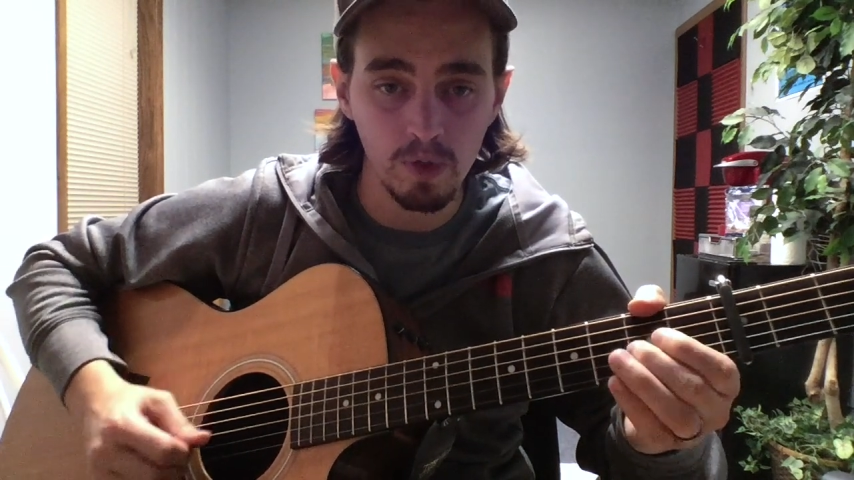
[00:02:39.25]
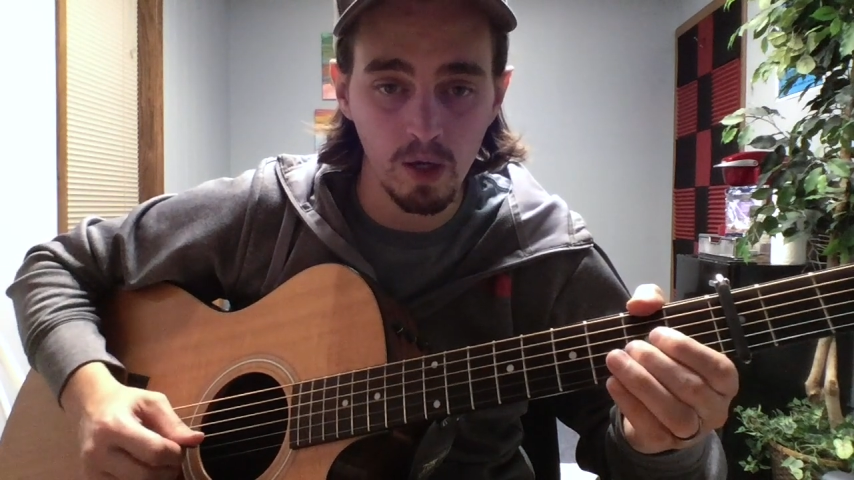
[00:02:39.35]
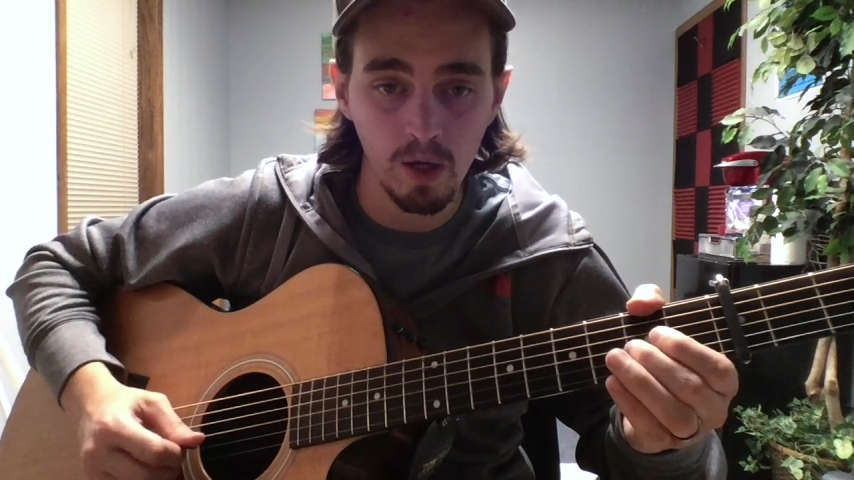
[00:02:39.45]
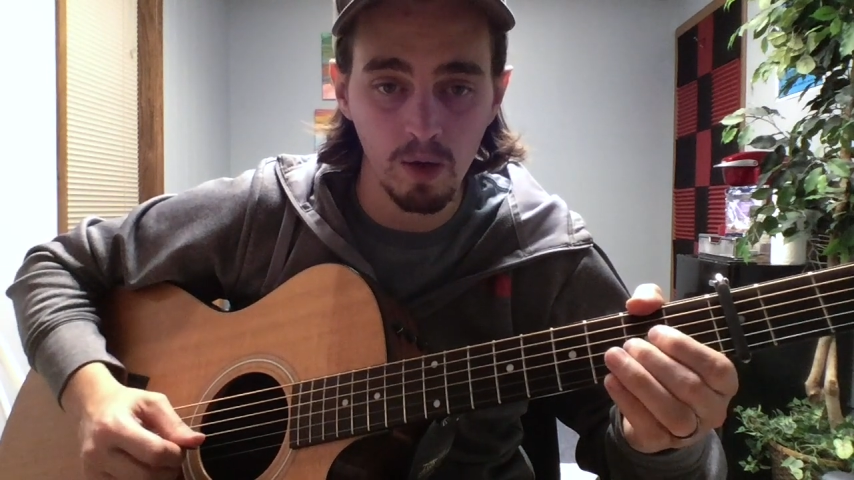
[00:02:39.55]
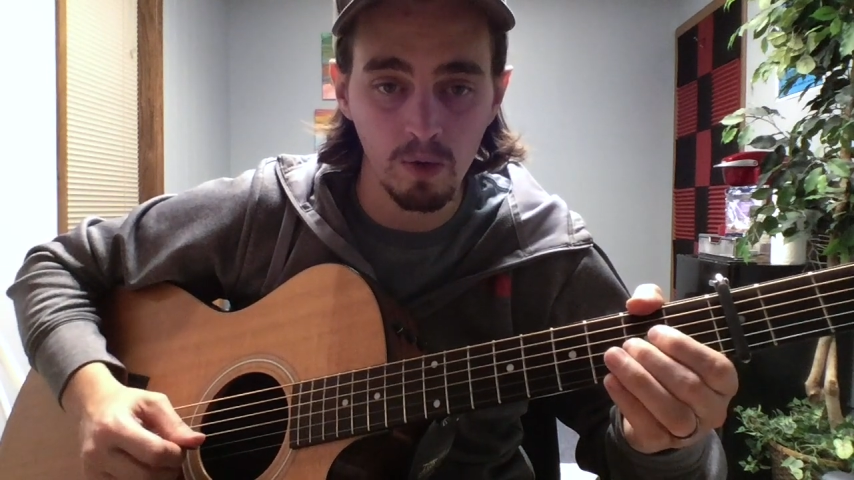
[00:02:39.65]

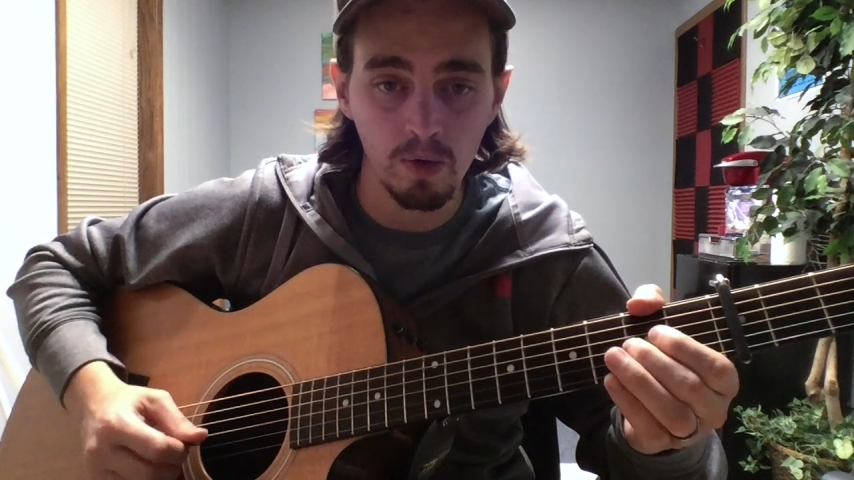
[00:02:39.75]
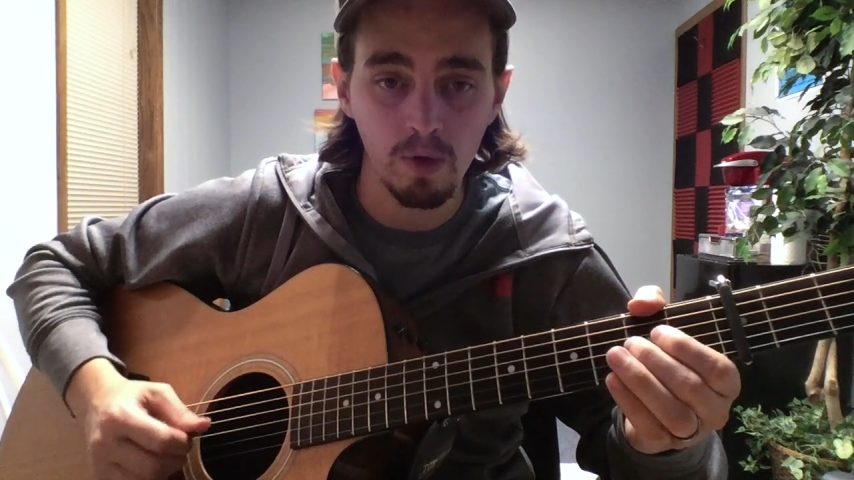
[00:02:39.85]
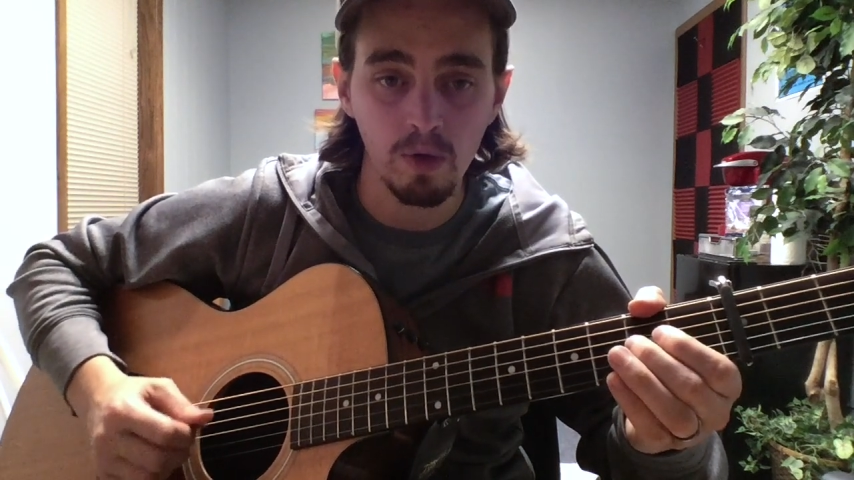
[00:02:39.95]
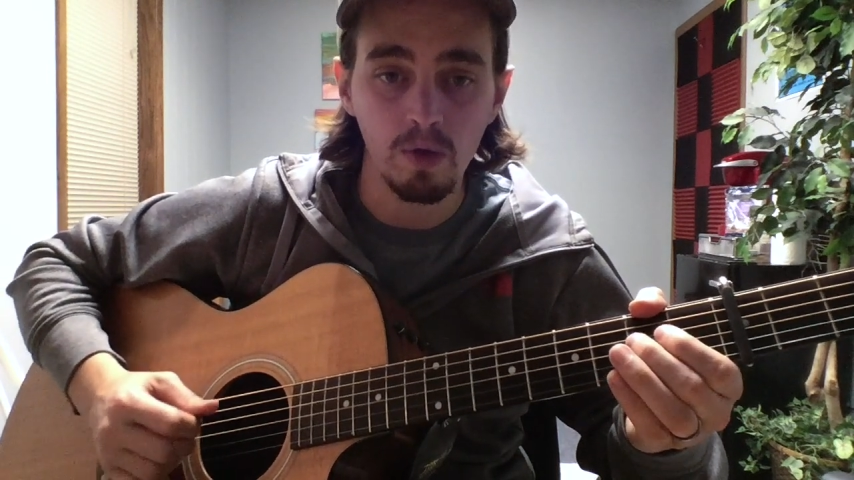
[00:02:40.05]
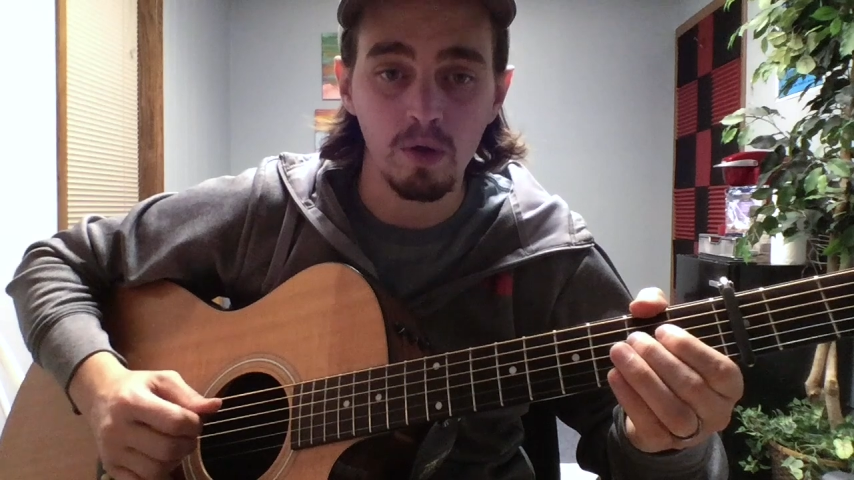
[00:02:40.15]

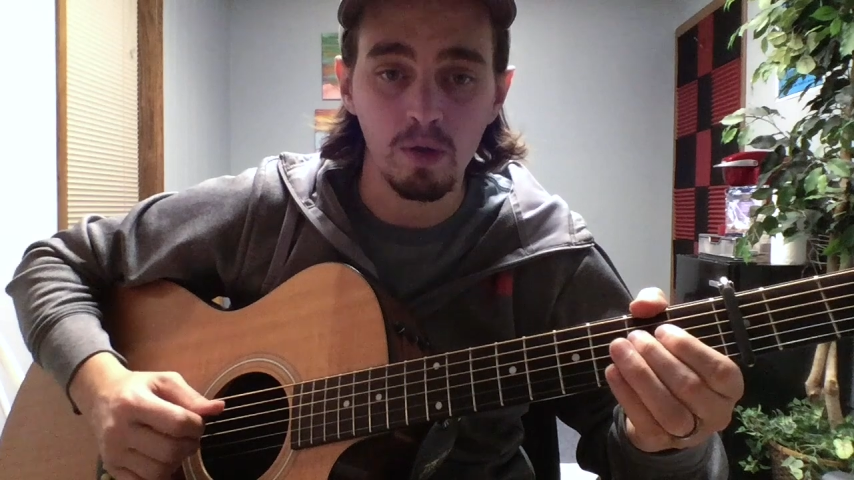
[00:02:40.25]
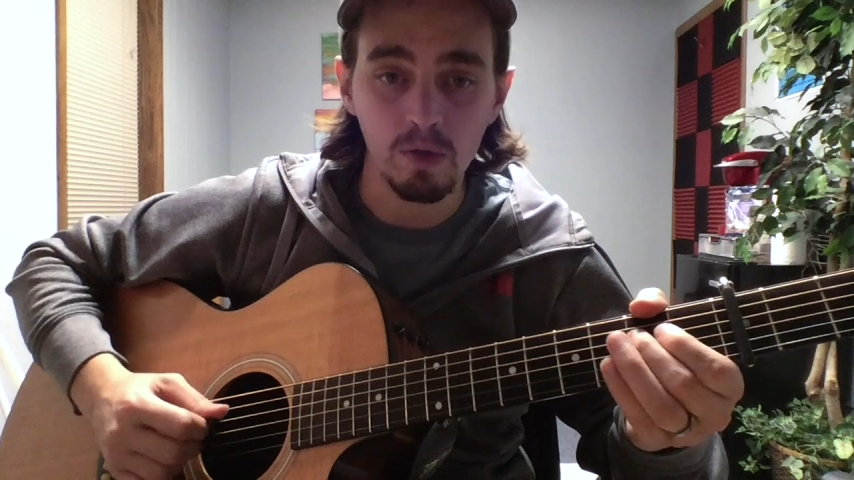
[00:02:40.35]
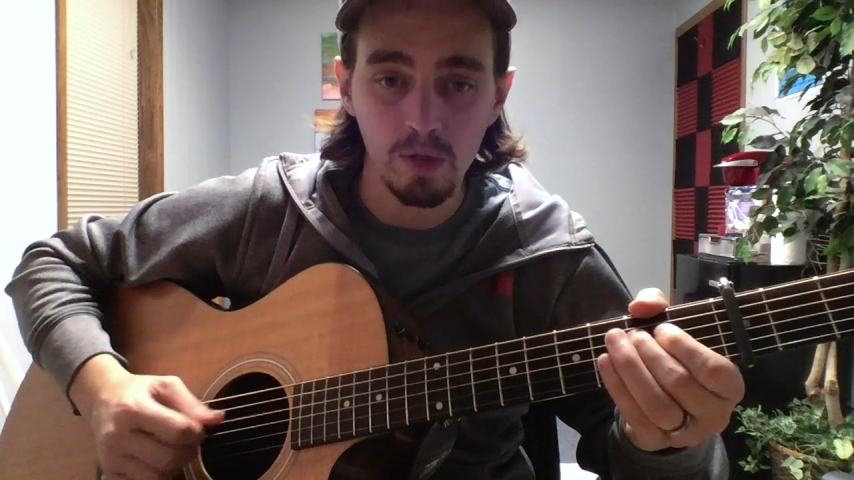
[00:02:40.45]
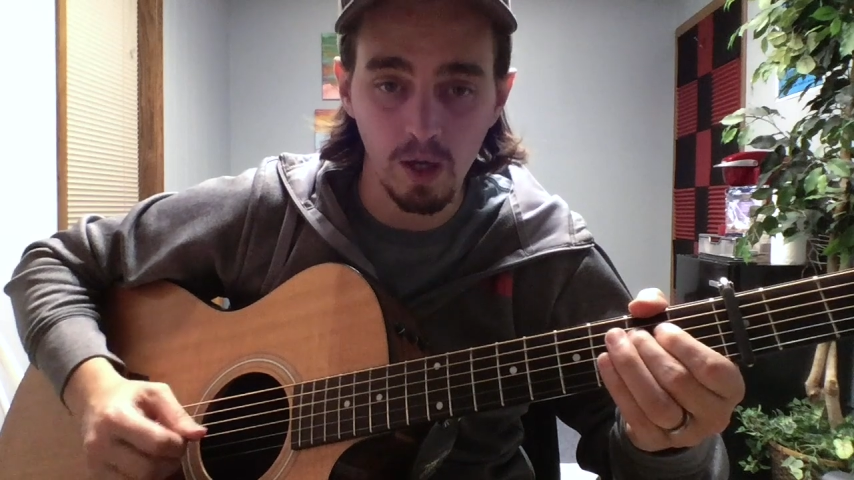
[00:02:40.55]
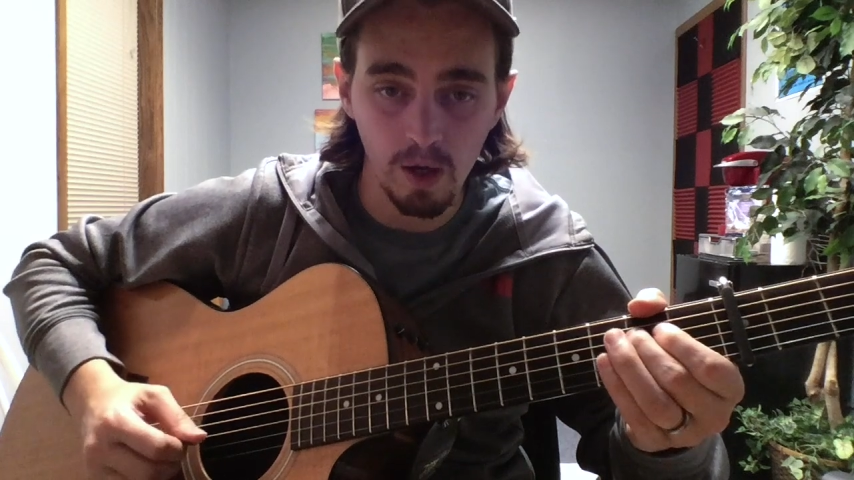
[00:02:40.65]
down,
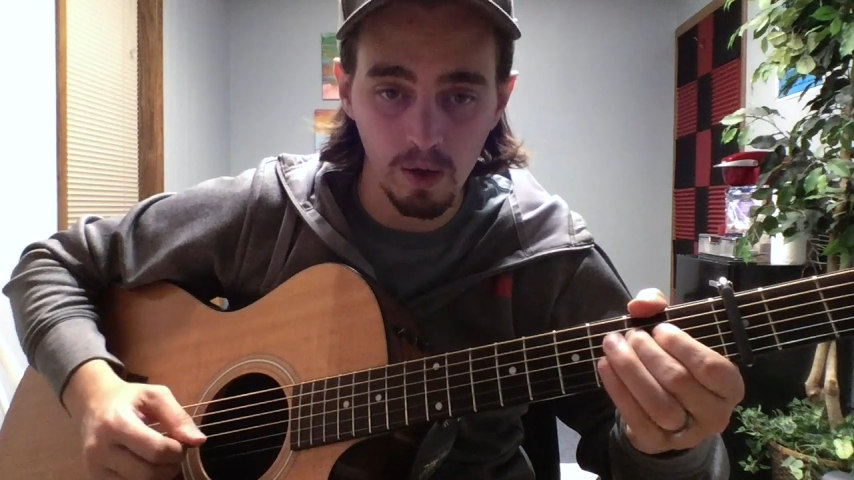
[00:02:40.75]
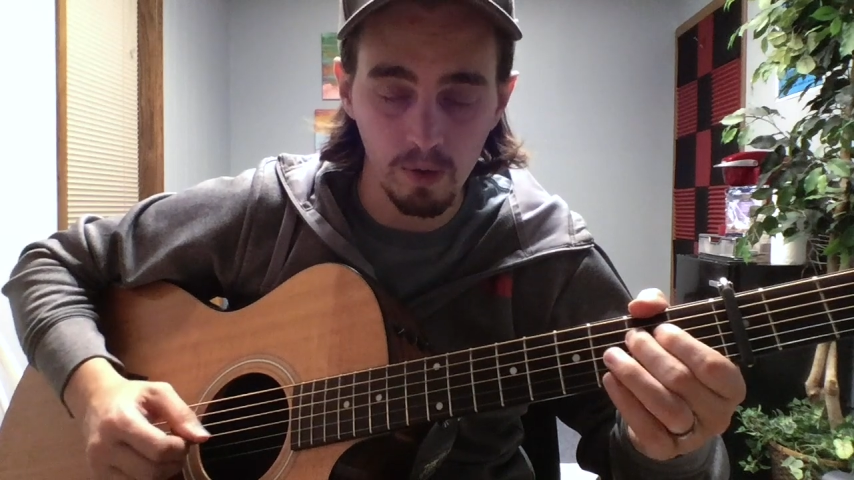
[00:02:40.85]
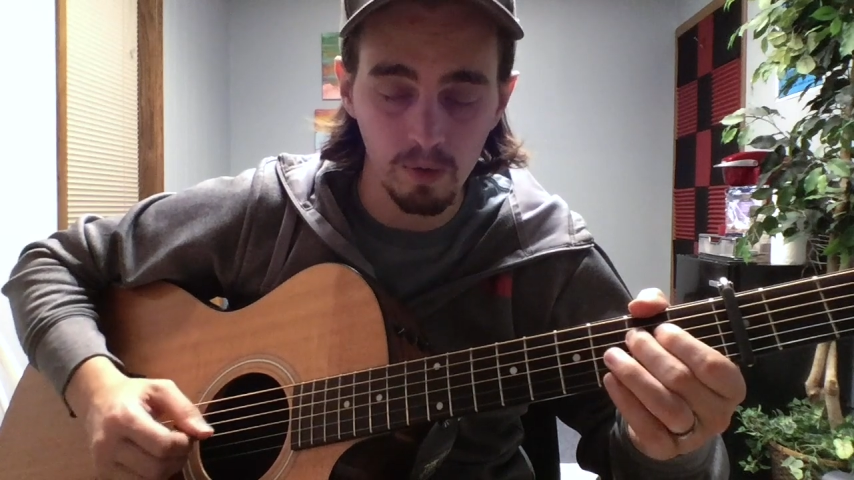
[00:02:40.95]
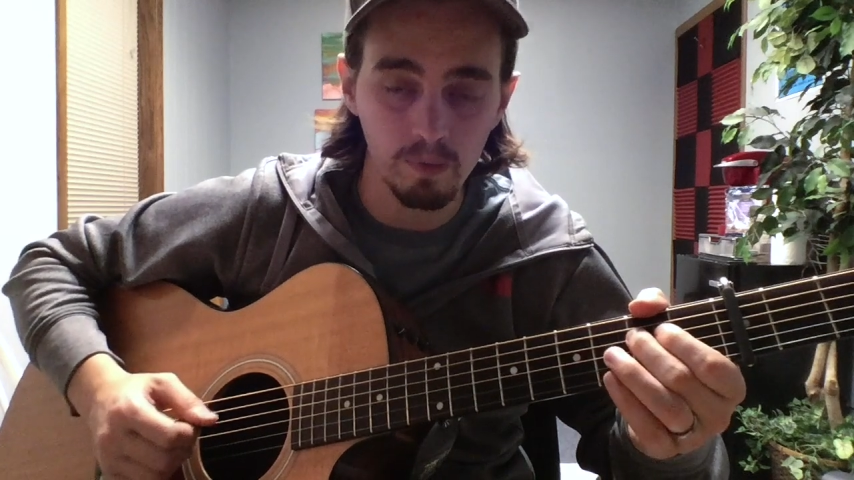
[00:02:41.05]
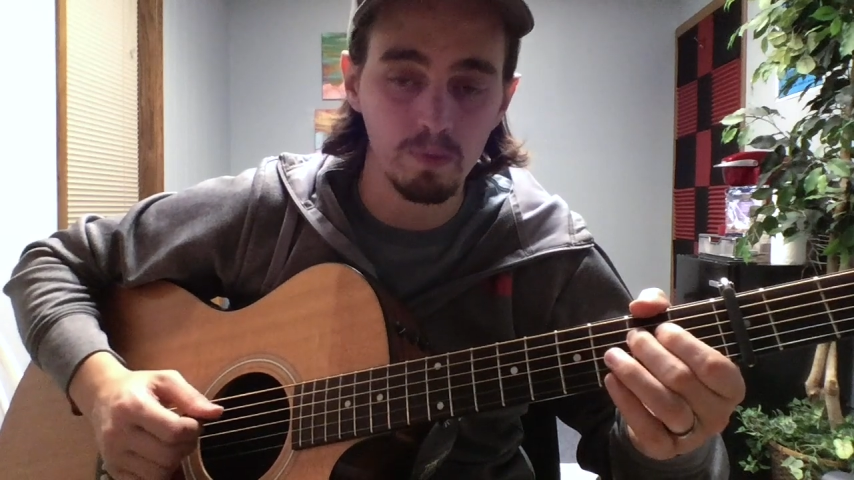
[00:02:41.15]
down,